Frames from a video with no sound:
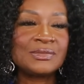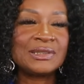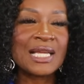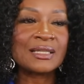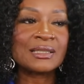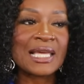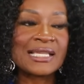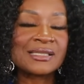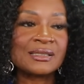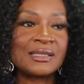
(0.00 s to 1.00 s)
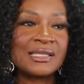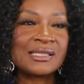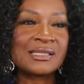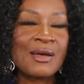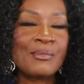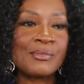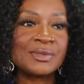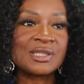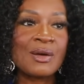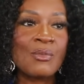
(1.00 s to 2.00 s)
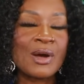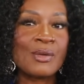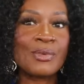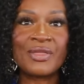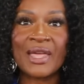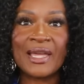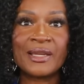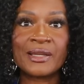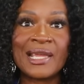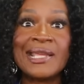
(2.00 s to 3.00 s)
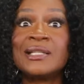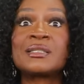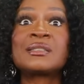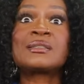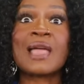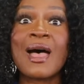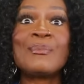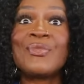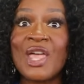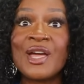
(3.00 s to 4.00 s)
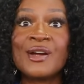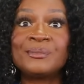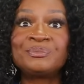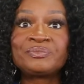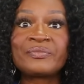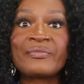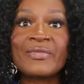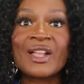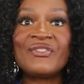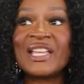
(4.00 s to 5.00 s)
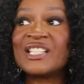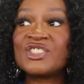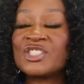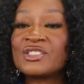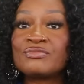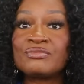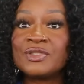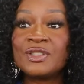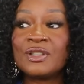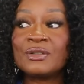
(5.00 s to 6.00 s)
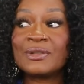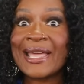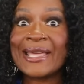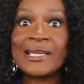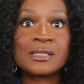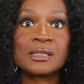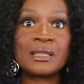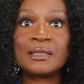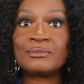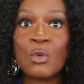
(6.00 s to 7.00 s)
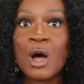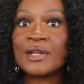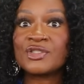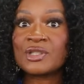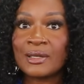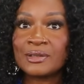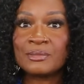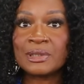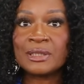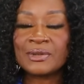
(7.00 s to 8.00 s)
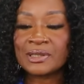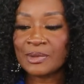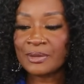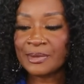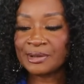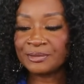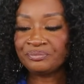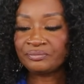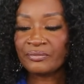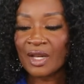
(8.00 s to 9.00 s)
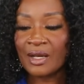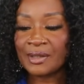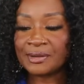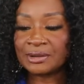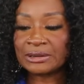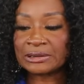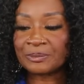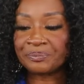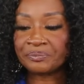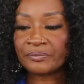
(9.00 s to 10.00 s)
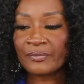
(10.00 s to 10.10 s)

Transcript: Not Alaska. It's some, somewhere where they can't stop there. They can just, you know, gaze and, and watch. I do believe that's what it was. Um,